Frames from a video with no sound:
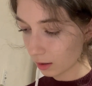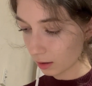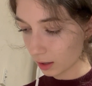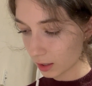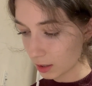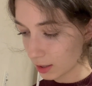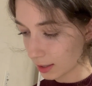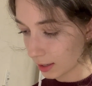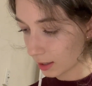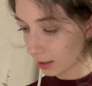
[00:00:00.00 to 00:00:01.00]

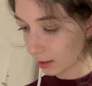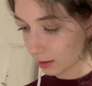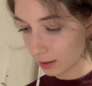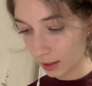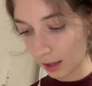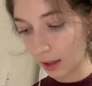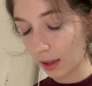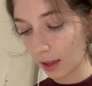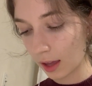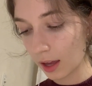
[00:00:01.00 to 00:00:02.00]
Gotcha.
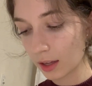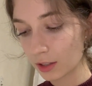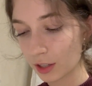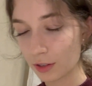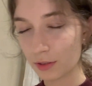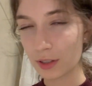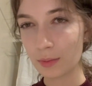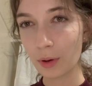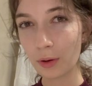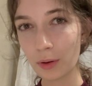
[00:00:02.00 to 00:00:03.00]
And do you
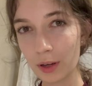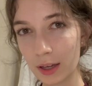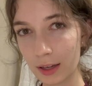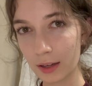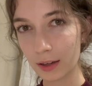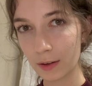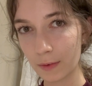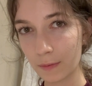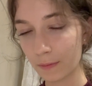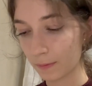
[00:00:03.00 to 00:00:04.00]
smoke?
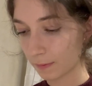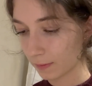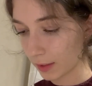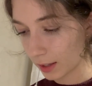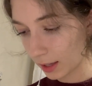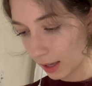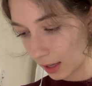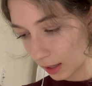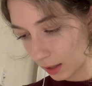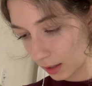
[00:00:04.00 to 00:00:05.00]
Okay.
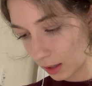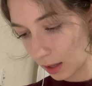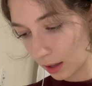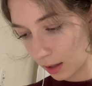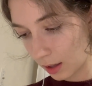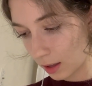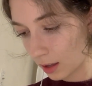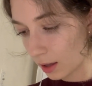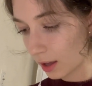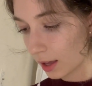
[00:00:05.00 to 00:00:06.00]

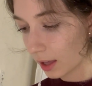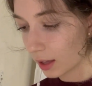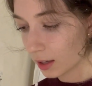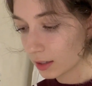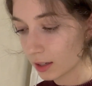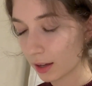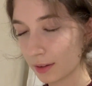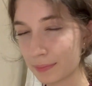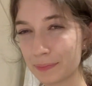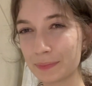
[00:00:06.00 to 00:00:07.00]
And
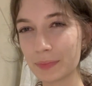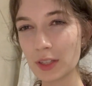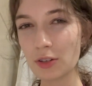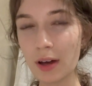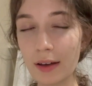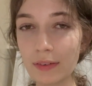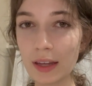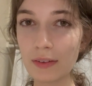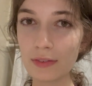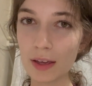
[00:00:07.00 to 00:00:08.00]
do you have
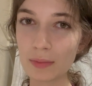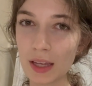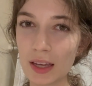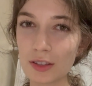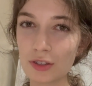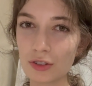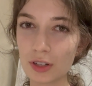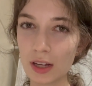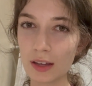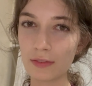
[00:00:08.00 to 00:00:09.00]
any family
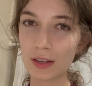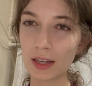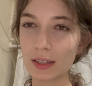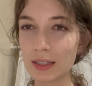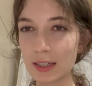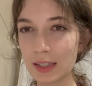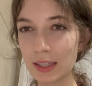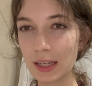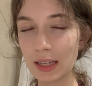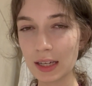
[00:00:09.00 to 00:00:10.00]
history of any
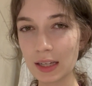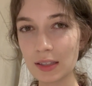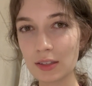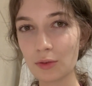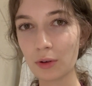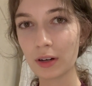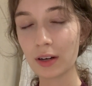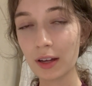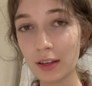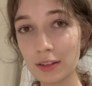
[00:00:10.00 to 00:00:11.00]
disease or
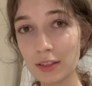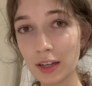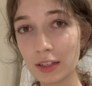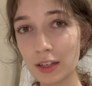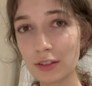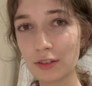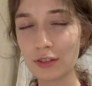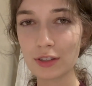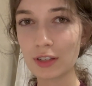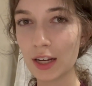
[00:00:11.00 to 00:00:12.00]
sickness or
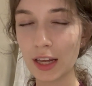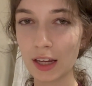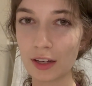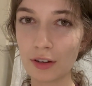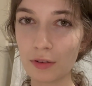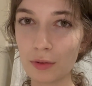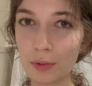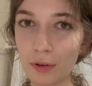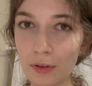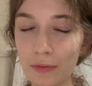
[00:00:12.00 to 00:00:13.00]
just any
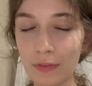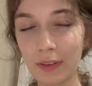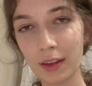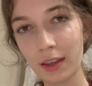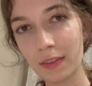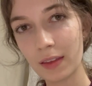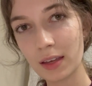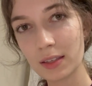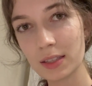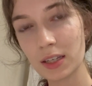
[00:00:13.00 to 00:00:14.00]
notable
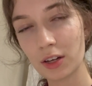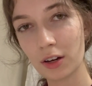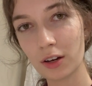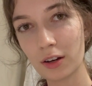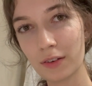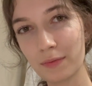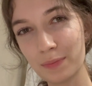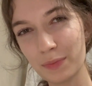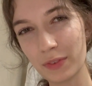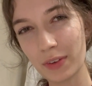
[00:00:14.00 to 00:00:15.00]
things in your
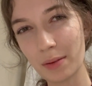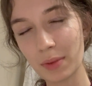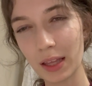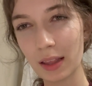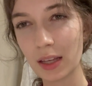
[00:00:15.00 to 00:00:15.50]
family?